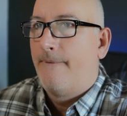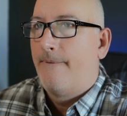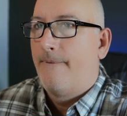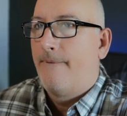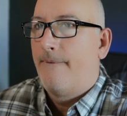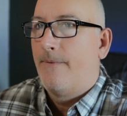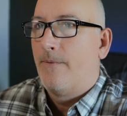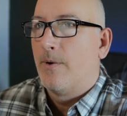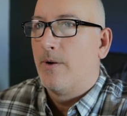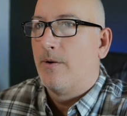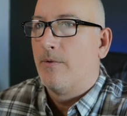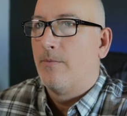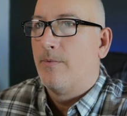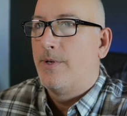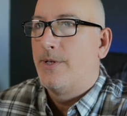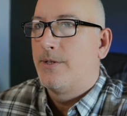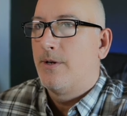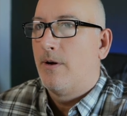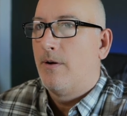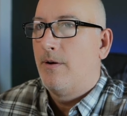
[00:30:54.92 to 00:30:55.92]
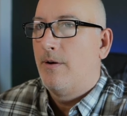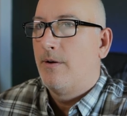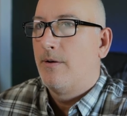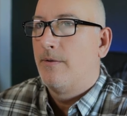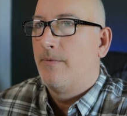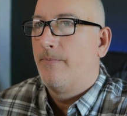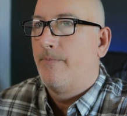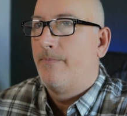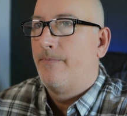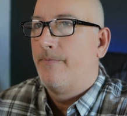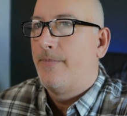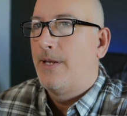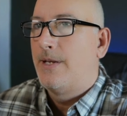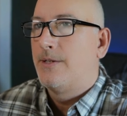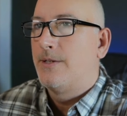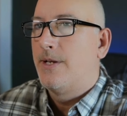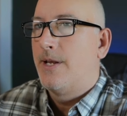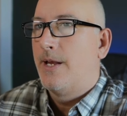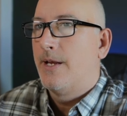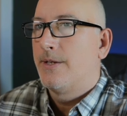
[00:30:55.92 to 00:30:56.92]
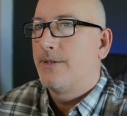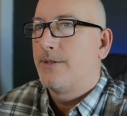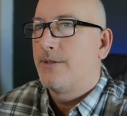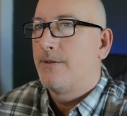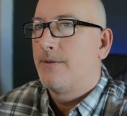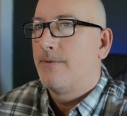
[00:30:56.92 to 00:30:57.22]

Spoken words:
We're going to restart Nginx,